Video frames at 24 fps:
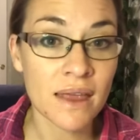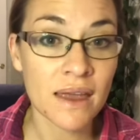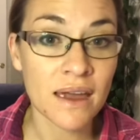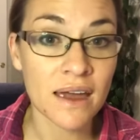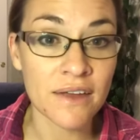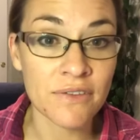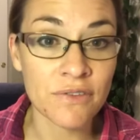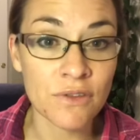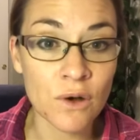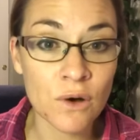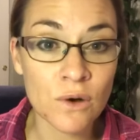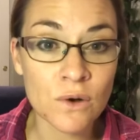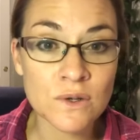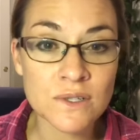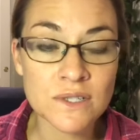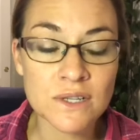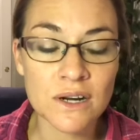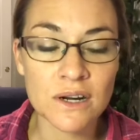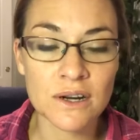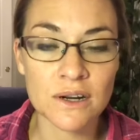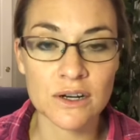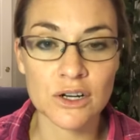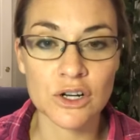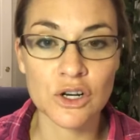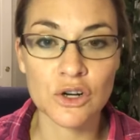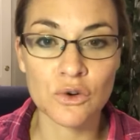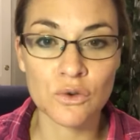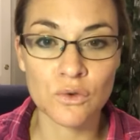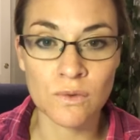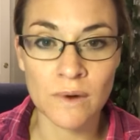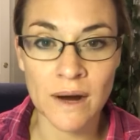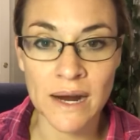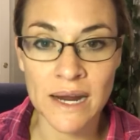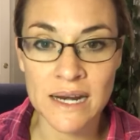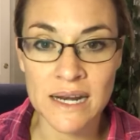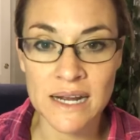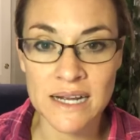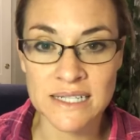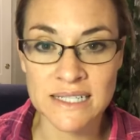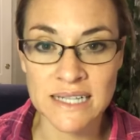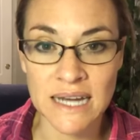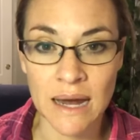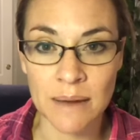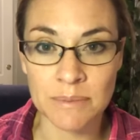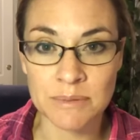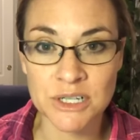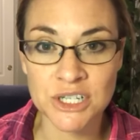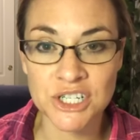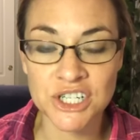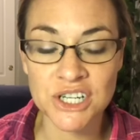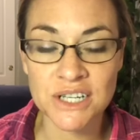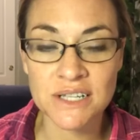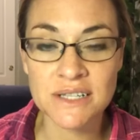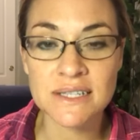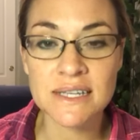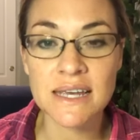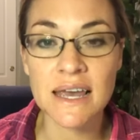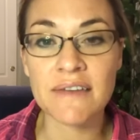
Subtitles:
And those are great adaptogens,